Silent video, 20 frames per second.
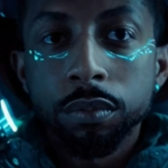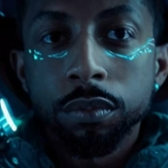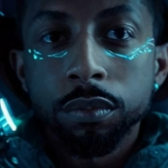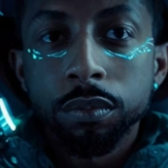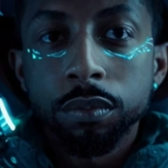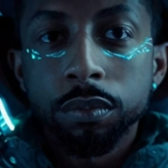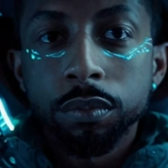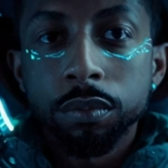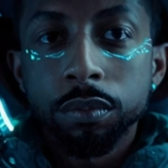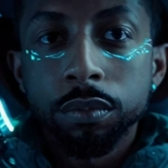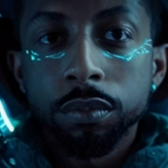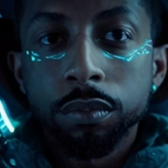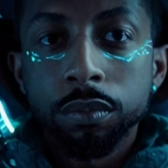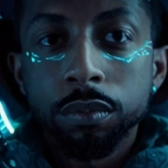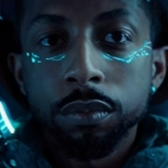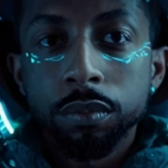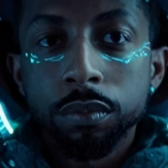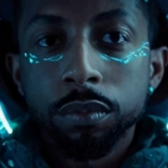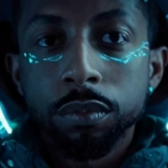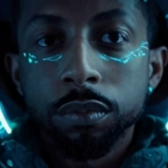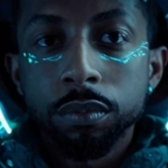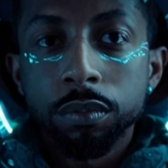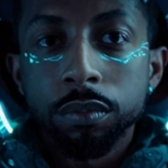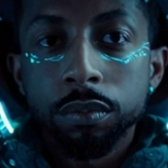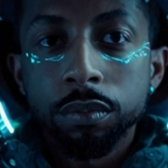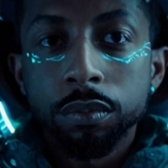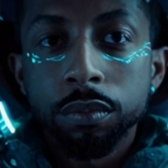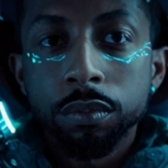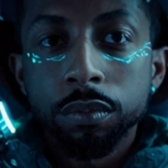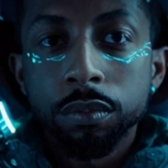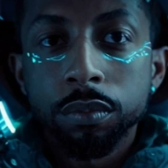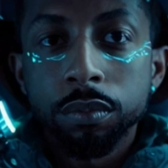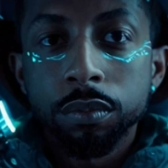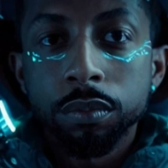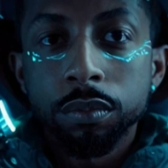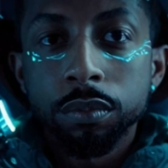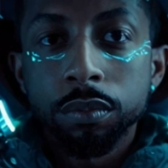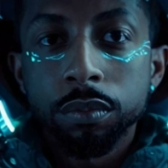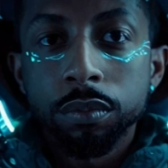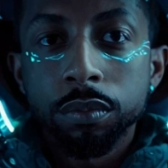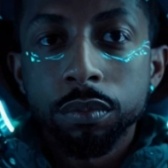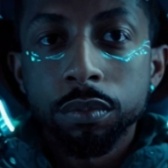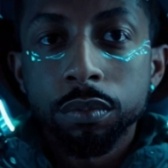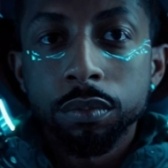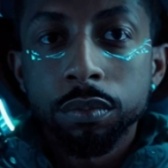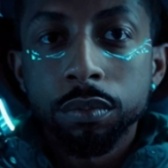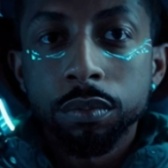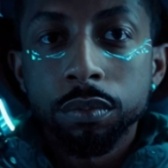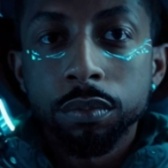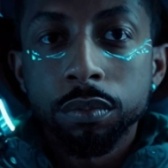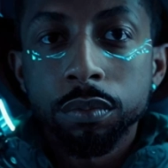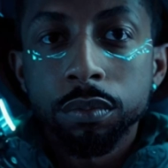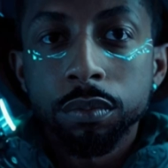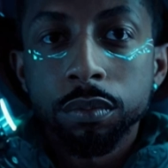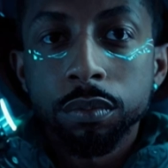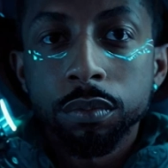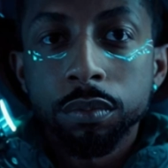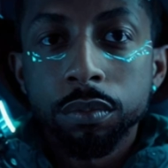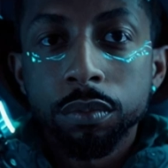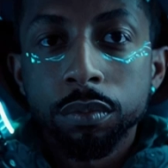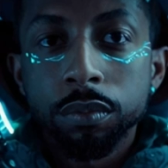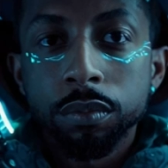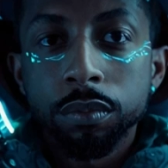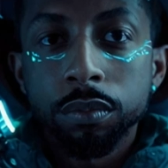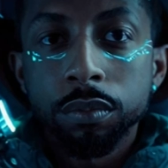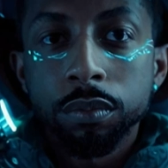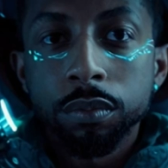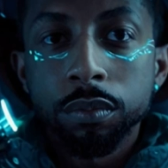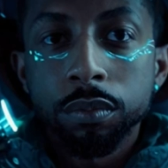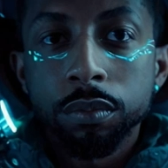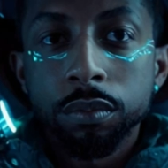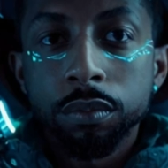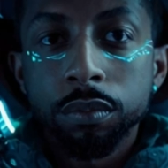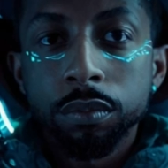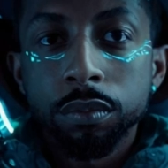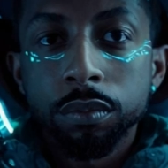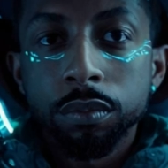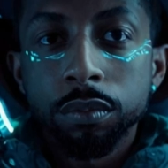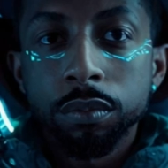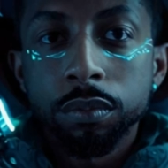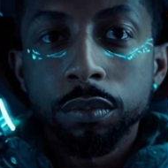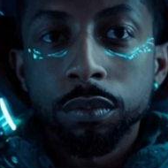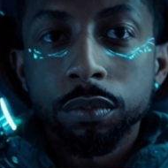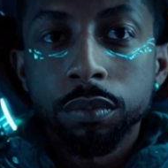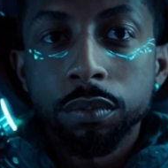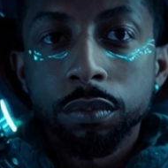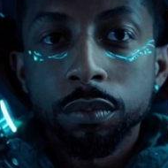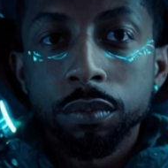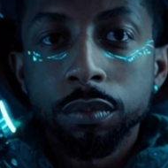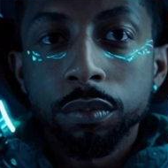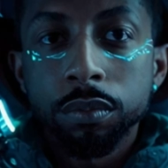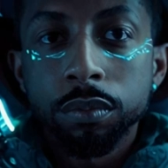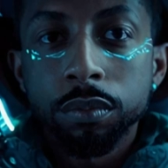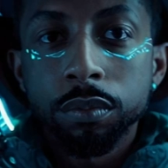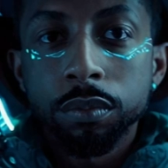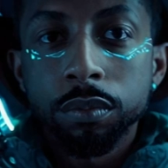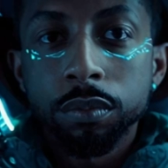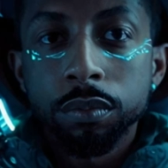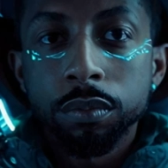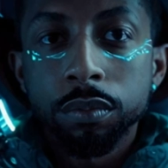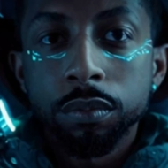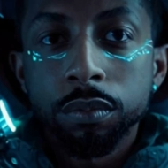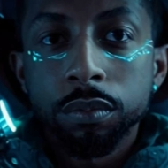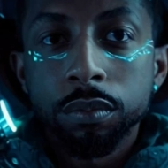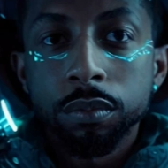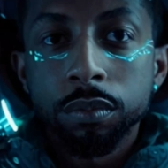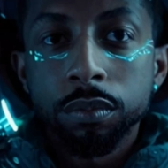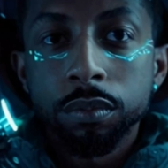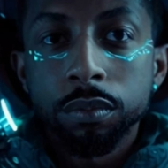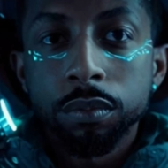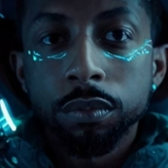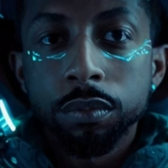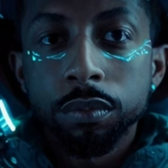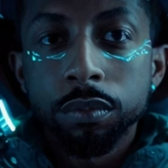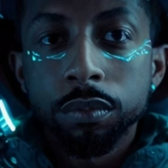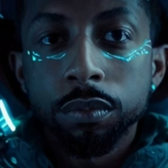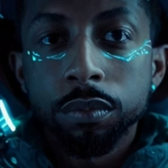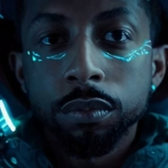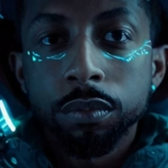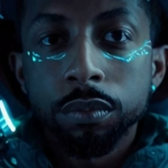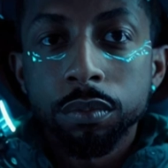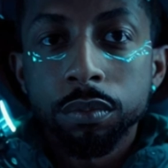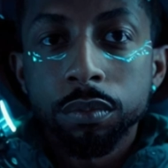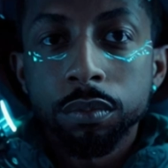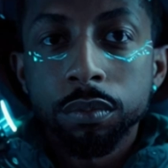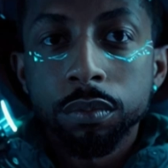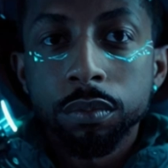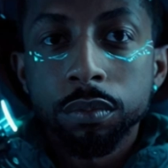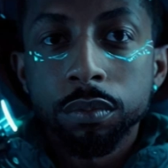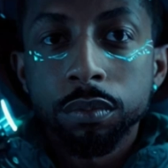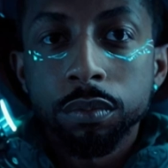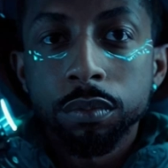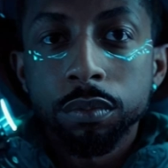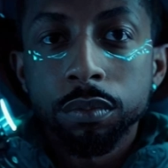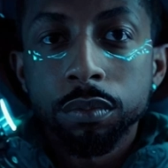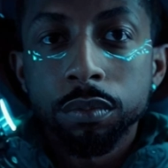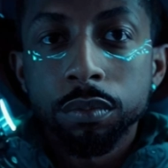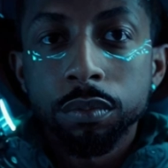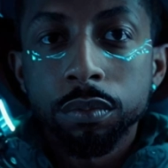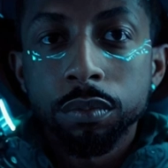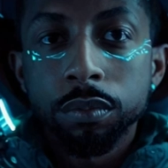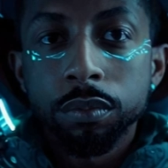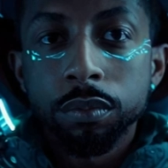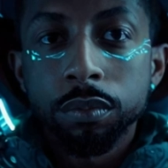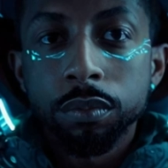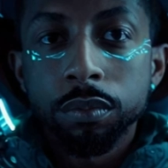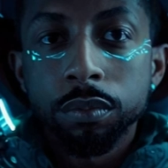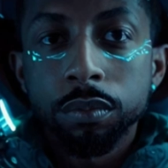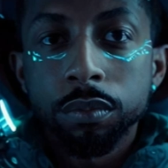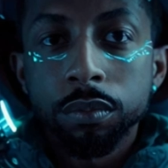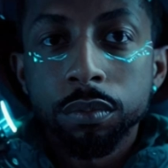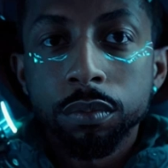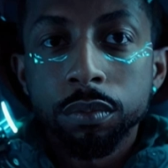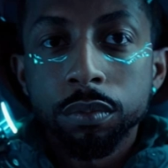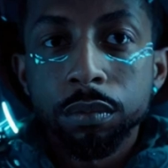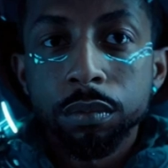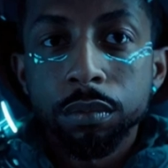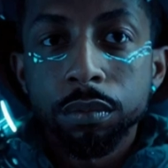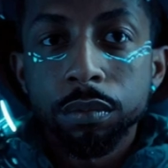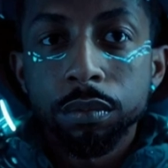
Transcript: (not speaking)